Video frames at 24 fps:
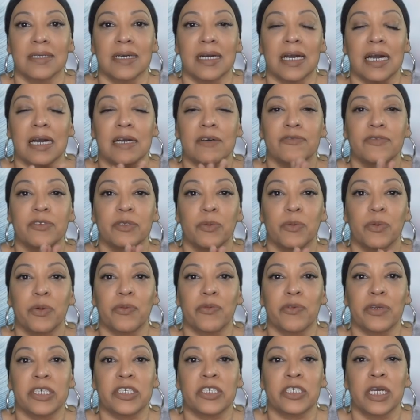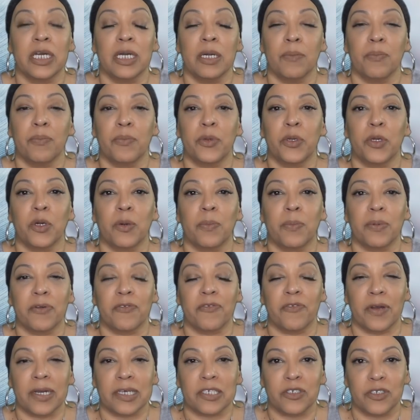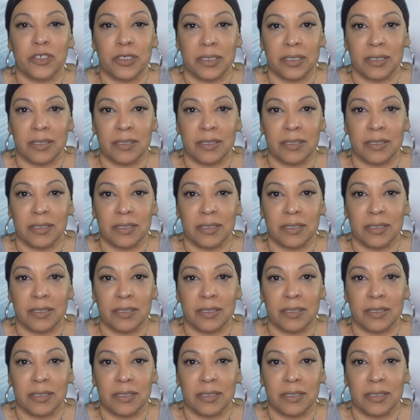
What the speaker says: after we reach pure perfection.